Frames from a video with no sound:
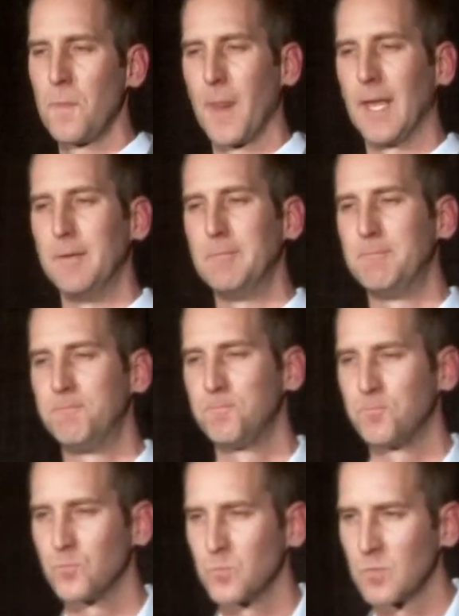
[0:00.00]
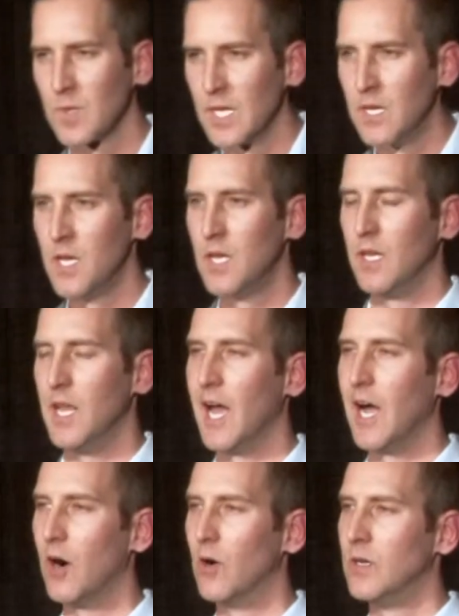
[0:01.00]
Okay.
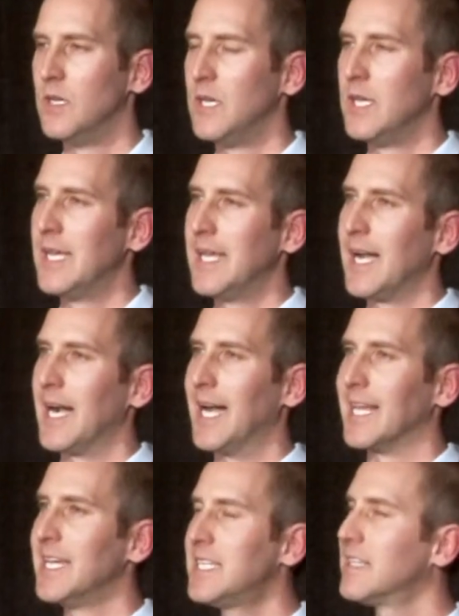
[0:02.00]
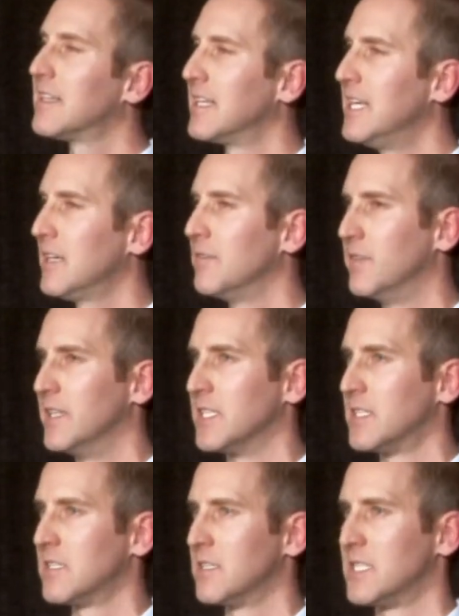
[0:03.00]
Now, I like to think of
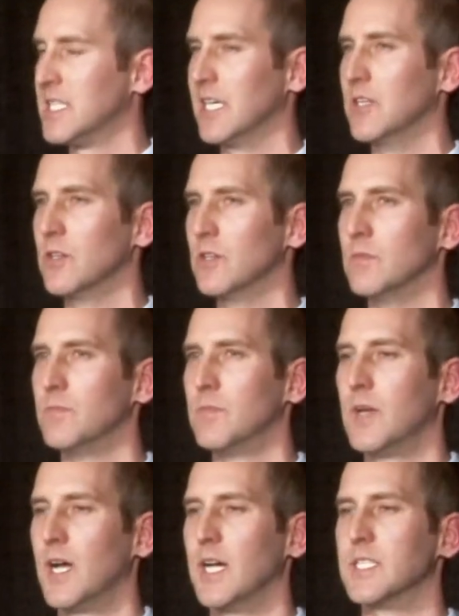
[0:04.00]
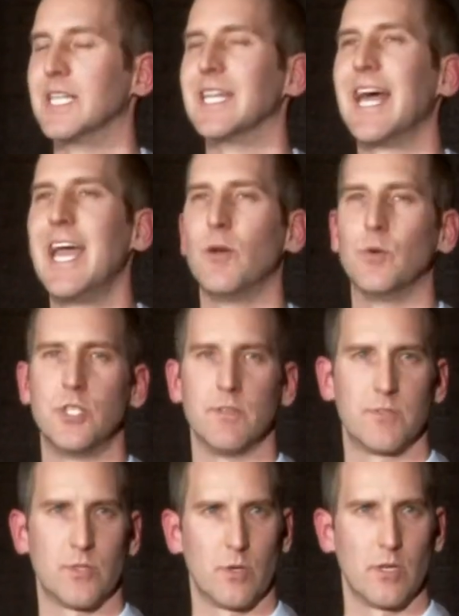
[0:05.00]
this signal as a language of
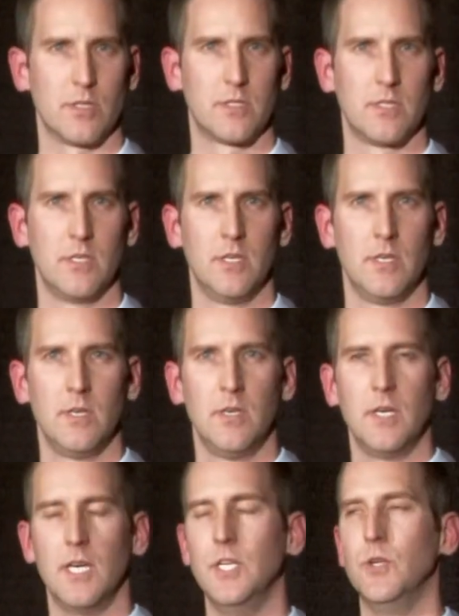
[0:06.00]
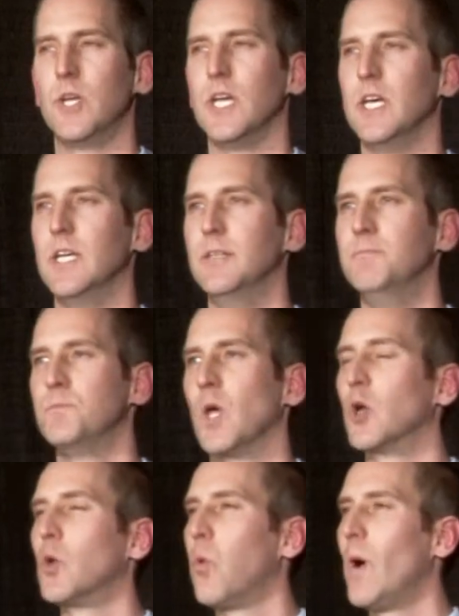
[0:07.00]
sorts, and you can
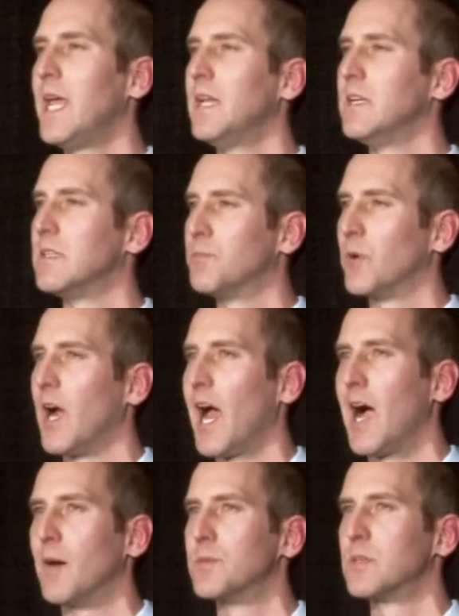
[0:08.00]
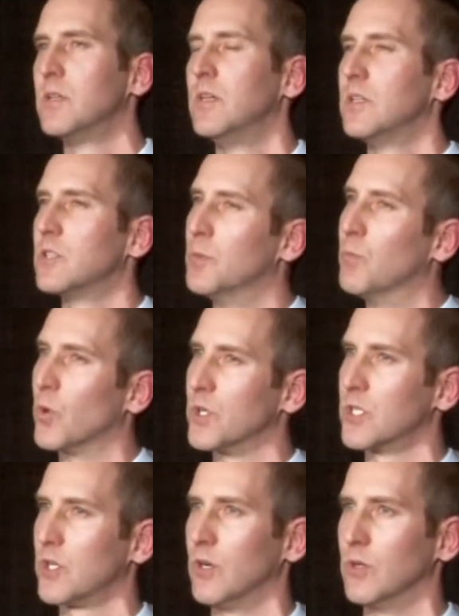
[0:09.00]
equate it perhaps to
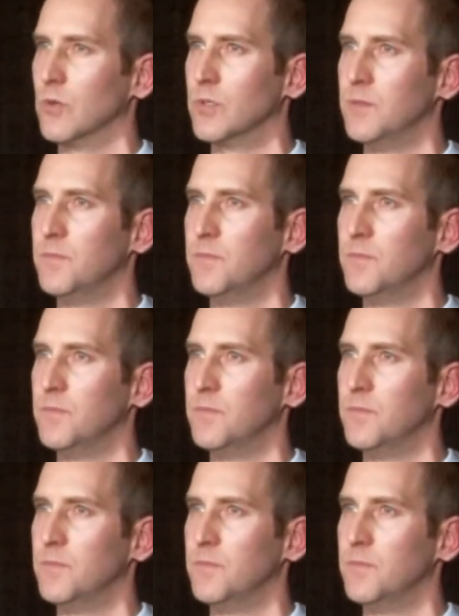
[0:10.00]
Morse code.